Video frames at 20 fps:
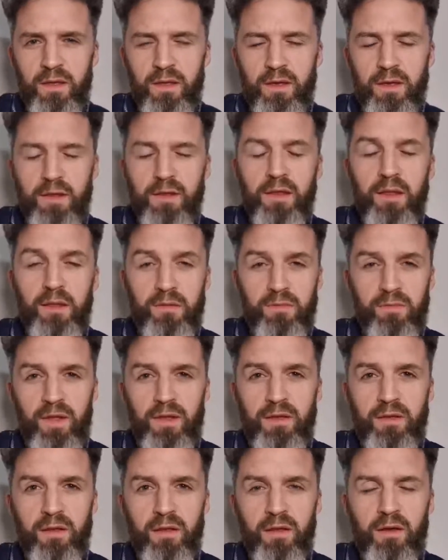and has
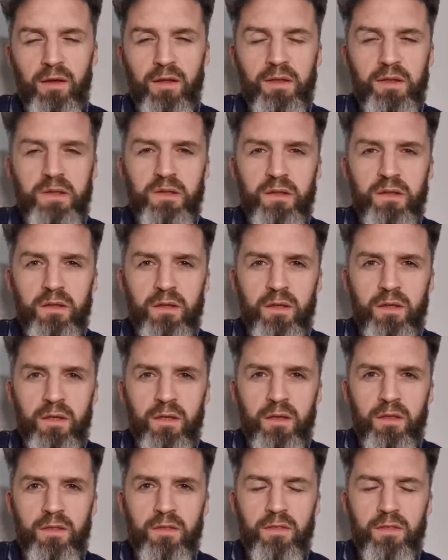vandalised
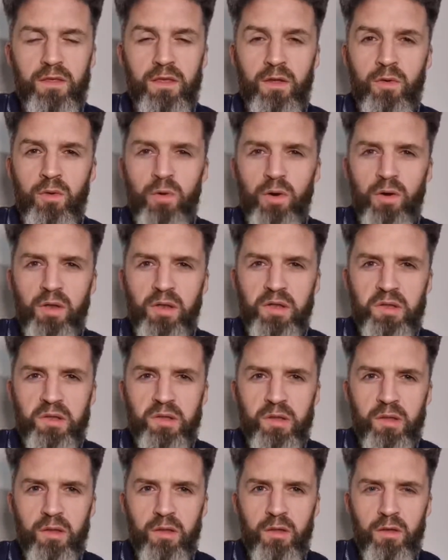the
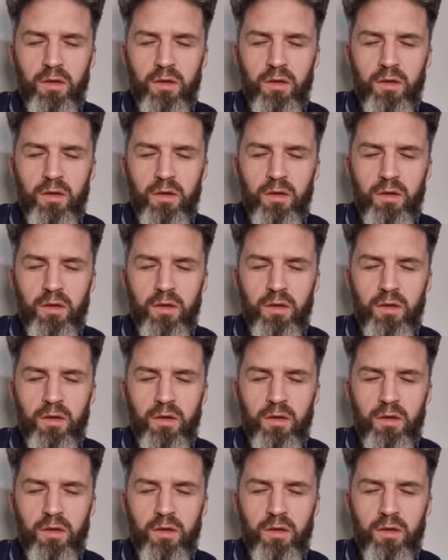cross